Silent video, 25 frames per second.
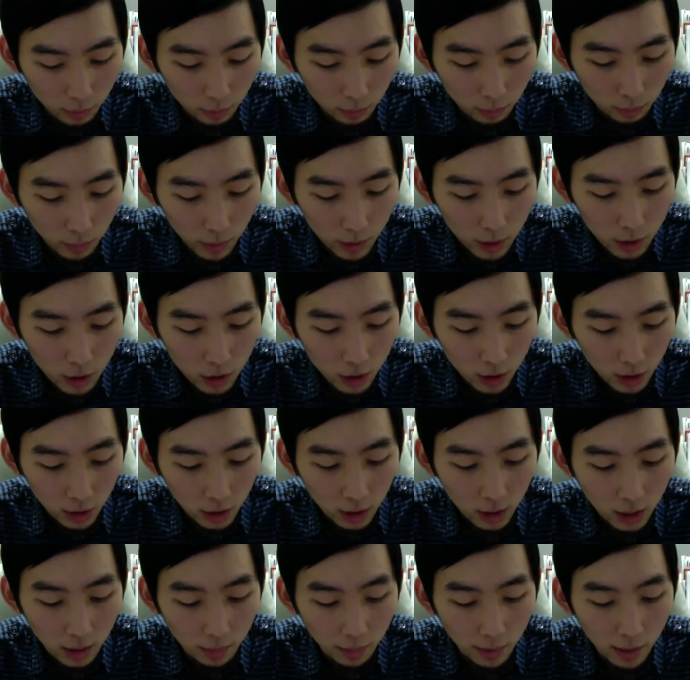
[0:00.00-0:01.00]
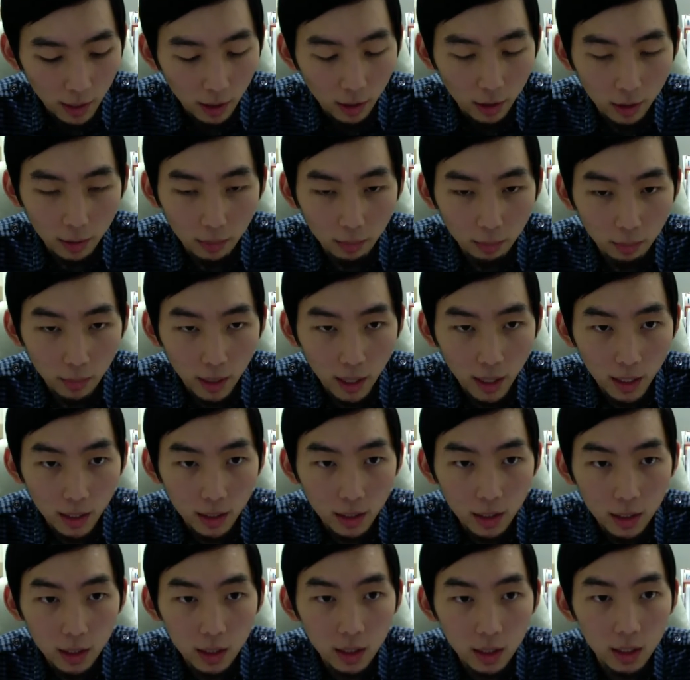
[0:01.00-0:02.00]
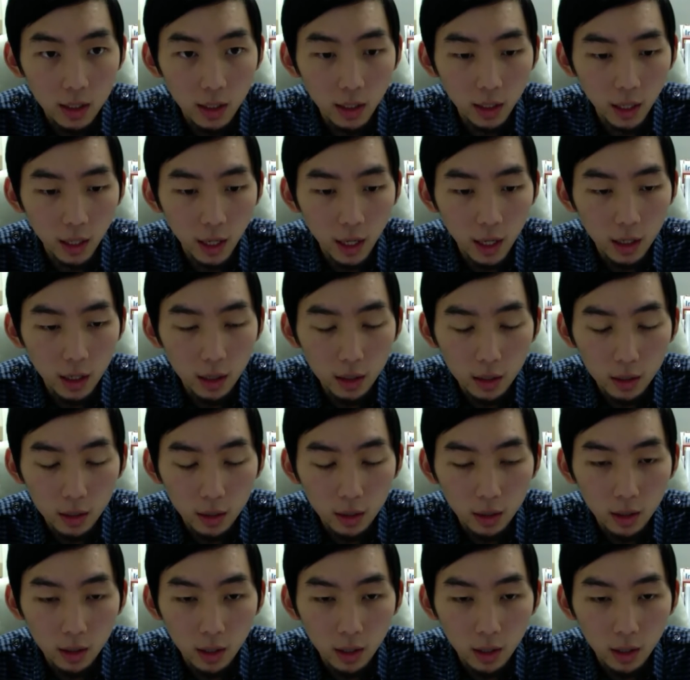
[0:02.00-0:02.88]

Mentioning about mites again,